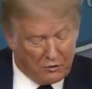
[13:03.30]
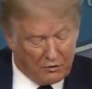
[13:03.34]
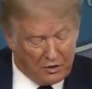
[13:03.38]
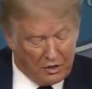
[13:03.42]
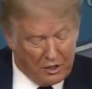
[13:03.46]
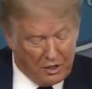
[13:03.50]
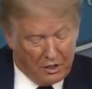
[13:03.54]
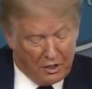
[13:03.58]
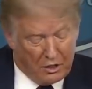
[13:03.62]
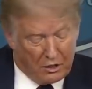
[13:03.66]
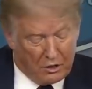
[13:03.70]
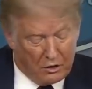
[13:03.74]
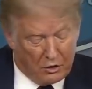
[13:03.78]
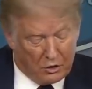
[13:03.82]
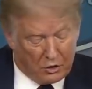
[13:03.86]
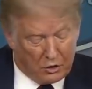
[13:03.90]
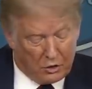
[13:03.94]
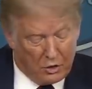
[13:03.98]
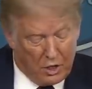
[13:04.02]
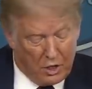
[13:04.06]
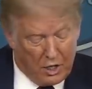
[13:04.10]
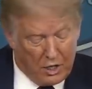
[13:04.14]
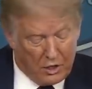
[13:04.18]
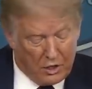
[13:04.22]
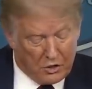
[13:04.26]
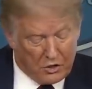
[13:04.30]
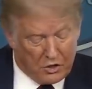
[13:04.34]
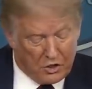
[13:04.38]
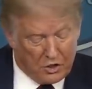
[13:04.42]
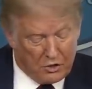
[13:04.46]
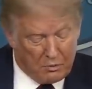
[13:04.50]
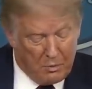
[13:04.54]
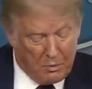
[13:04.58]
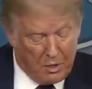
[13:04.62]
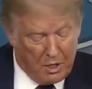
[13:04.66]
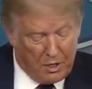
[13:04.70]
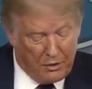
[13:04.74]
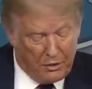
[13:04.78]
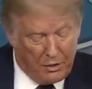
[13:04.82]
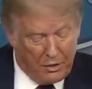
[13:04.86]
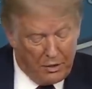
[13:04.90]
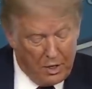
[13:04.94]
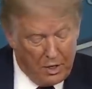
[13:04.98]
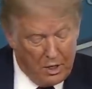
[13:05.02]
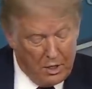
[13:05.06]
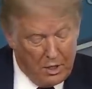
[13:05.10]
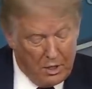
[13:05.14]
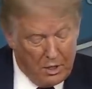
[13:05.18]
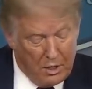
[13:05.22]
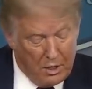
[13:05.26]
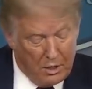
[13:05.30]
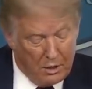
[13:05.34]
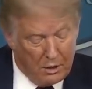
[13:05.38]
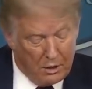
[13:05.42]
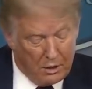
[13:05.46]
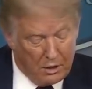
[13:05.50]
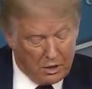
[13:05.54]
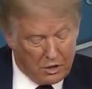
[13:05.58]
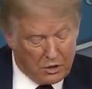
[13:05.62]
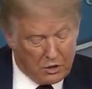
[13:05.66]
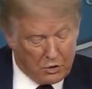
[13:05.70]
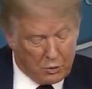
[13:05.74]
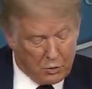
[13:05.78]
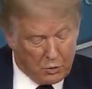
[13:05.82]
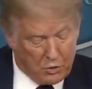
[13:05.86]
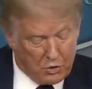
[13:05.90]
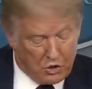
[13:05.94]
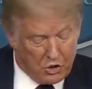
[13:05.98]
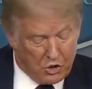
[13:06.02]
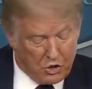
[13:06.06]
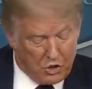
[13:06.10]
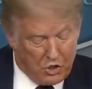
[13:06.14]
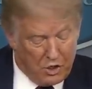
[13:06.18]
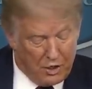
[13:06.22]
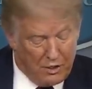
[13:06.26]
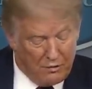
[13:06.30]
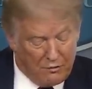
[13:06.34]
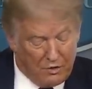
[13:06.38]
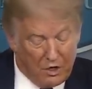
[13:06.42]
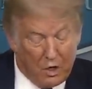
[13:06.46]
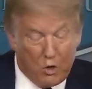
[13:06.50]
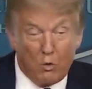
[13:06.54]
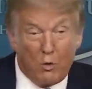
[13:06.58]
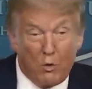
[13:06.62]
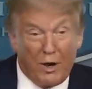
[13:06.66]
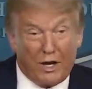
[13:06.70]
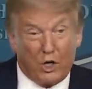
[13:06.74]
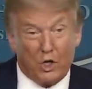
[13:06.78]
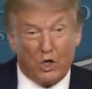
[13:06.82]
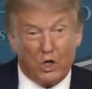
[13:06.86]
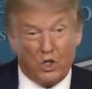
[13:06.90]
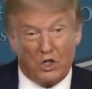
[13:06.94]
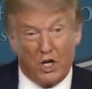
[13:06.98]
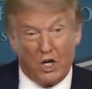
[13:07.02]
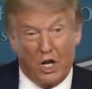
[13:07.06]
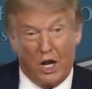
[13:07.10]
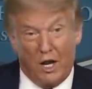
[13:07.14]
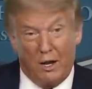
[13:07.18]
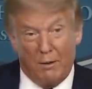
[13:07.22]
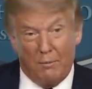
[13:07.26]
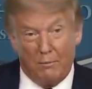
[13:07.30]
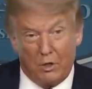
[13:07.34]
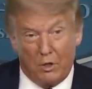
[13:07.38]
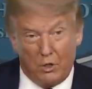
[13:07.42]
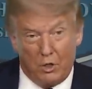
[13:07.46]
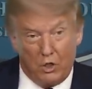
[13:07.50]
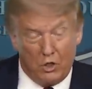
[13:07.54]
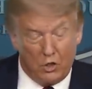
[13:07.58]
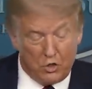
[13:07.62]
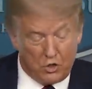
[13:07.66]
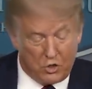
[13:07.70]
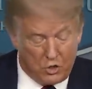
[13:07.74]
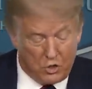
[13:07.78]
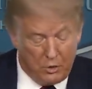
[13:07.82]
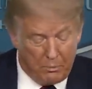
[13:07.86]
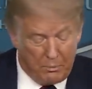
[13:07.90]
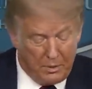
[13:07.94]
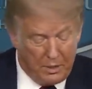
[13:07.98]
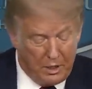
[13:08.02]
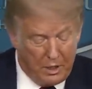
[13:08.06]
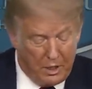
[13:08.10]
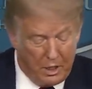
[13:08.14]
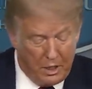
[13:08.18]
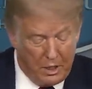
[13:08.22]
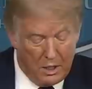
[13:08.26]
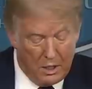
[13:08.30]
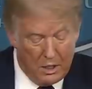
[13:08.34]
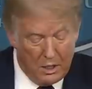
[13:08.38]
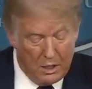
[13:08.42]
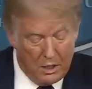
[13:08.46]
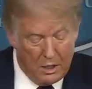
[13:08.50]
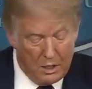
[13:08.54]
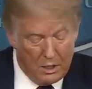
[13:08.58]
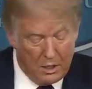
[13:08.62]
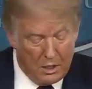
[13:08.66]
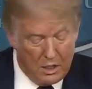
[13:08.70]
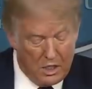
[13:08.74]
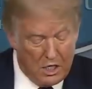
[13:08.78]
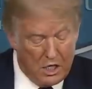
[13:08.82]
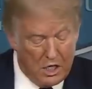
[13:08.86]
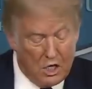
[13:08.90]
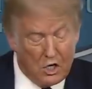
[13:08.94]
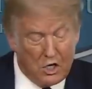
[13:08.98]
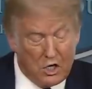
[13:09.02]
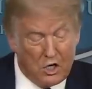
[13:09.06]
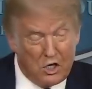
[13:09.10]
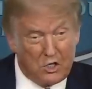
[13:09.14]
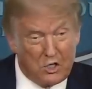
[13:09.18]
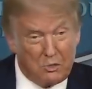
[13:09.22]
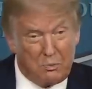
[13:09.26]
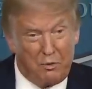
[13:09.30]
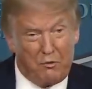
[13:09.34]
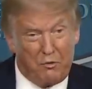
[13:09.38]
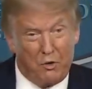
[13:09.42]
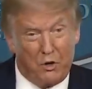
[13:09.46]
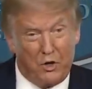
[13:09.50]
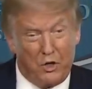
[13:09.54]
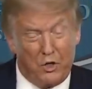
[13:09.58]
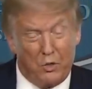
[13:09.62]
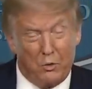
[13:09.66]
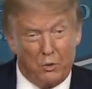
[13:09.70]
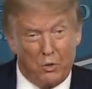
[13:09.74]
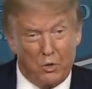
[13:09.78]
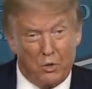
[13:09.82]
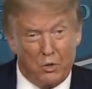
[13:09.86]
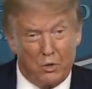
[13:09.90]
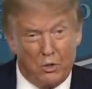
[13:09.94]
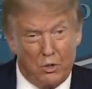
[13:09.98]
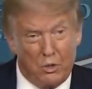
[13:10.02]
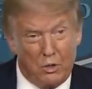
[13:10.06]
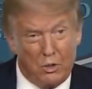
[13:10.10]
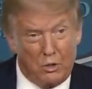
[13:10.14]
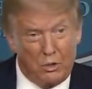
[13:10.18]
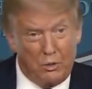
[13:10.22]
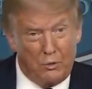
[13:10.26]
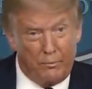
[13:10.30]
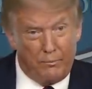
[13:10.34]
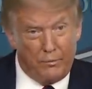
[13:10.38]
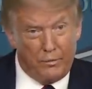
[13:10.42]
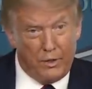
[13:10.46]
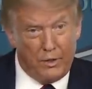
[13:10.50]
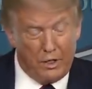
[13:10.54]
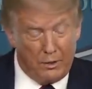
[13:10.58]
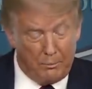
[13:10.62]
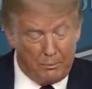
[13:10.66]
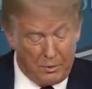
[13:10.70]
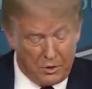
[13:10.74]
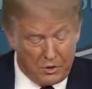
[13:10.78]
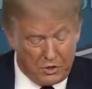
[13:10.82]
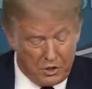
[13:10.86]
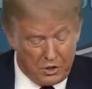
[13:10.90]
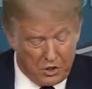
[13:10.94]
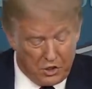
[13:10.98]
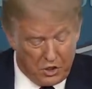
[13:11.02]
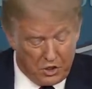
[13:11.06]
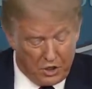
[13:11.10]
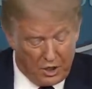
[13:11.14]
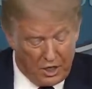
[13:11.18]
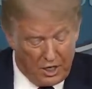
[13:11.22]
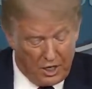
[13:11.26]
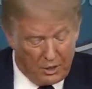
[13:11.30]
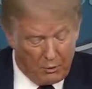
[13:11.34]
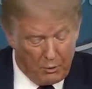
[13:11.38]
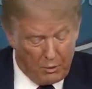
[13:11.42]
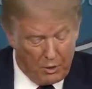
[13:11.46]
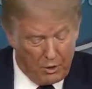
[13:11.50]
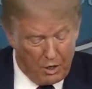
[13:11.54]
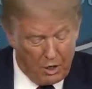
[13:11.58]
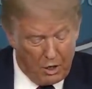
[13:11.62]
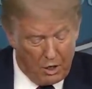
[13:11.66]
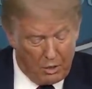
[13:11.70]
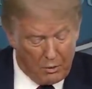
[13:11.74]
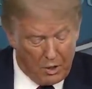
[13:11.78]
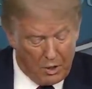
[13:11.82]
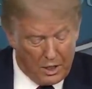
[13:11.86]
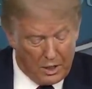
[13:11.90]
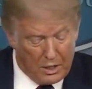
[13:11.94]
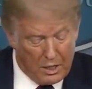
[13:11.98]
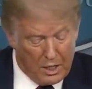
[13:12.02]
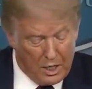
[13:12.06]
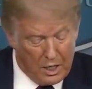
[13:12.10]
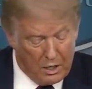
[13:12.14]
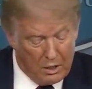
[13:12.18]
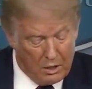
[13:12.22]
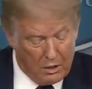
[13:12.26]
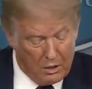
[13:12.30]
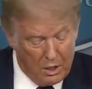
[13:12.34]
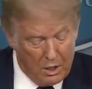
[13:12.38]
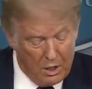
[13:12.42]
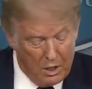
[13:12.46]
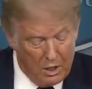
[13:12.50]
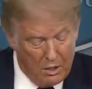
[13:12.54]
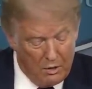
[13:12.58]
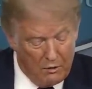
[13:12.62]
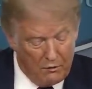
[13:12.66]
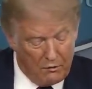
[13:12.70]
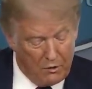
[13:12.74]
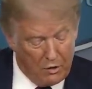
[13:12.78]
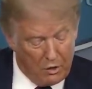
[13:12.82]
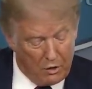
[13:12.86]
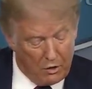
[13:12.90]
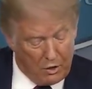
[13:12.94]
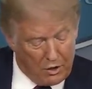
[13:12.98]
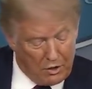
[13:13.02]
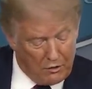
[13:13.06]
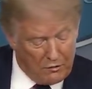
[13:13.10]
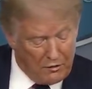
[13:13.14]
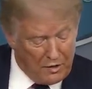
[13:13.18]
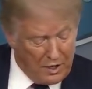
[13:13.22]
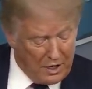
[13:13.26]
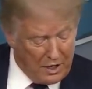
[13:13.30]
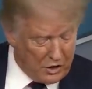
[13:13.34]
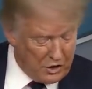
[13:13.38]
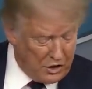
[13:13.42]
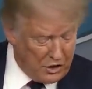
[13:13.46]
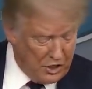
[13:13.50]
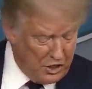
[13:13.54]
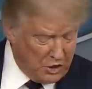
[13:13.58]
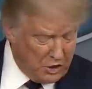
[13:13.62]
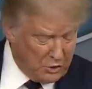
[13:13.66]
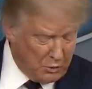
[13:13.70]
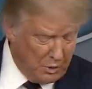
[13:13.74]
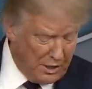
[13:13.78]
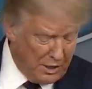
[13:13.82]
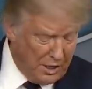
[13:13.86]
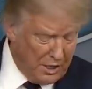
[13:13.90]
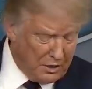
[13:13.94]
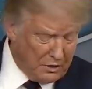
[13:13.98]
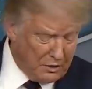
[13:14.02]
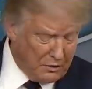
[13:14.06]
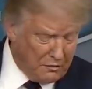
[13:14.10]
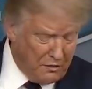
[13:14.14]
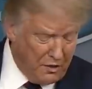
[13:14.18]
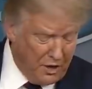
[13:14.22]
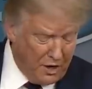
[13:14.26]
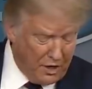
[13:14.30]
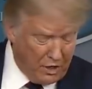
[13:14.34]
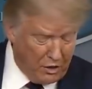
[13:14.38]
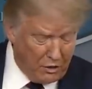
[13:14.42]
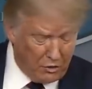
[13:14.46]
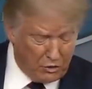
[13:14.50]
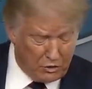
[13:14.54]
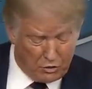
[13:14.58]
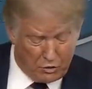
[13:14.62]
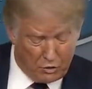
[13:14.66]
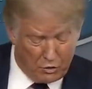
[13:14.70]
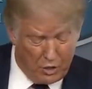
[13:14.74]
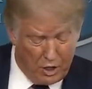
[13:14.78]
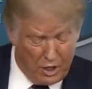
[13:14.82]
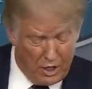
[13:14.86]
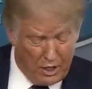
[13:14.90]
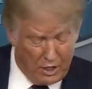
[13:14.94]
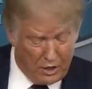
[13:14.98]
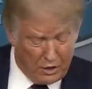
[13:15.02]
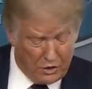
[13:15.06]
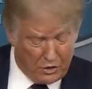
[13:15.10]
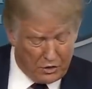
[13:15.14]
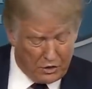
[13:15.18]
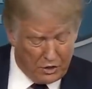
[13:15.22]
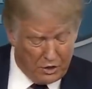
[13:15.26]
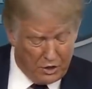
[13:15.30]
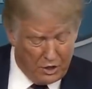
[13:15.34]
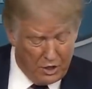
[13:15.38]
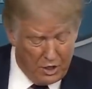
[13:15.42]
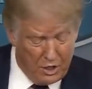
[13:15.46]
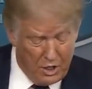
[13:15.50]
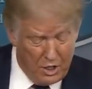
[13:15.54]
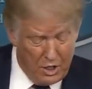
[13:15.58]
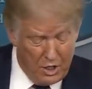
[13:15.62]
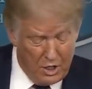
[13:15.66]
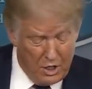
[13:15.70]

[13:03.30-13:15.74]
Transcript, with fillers: of clinical trials this month. This was achieved in record time. It used to be years before you were in a position like we are right now. Four other vaccines will enter final trials in